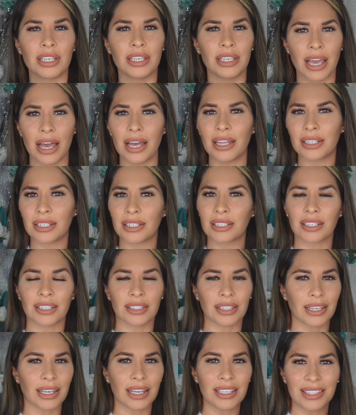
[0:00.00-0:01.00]
yet,
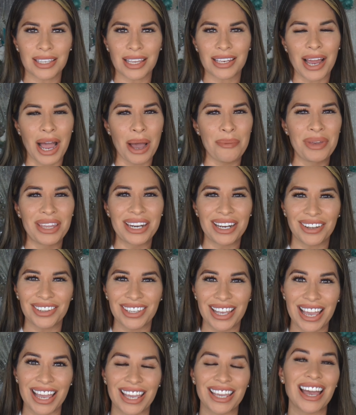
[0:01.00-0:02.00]
because like I said, I'm in
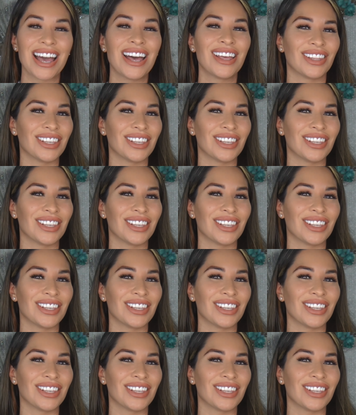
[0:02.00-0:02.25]
L A,